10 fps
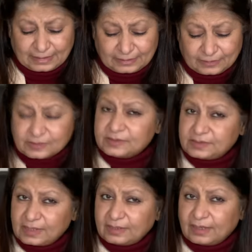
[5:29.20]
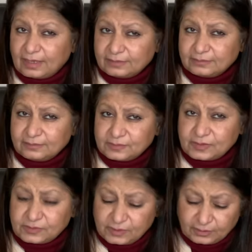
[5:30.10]
it doesn't say that. It
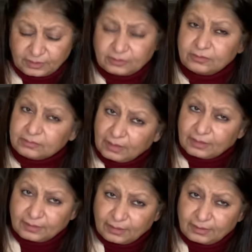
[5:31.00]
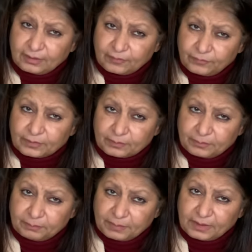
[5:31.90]
says here they don't like the area for
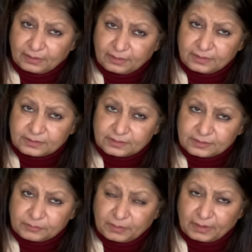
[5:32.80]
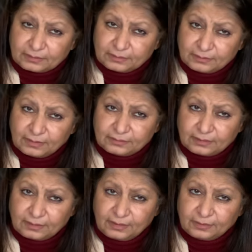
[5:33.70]
many reasons, but not
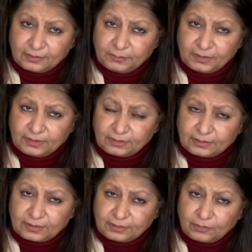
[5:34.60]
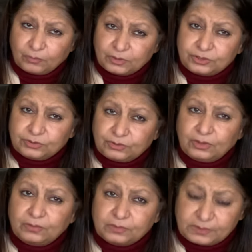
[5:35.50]
really the meaning that they want you to
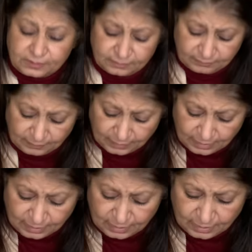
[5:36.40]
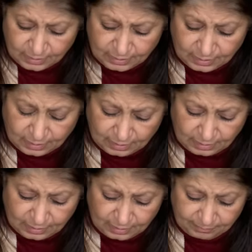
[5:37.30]
lose.
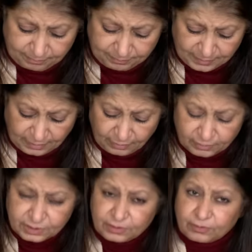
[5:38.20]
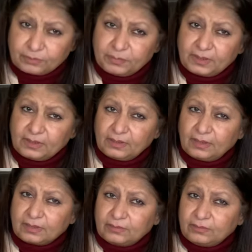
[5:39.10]
Um, he or she could be really
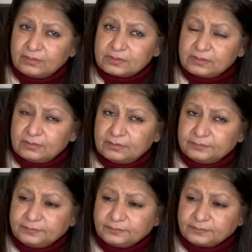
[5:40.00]
like you know, also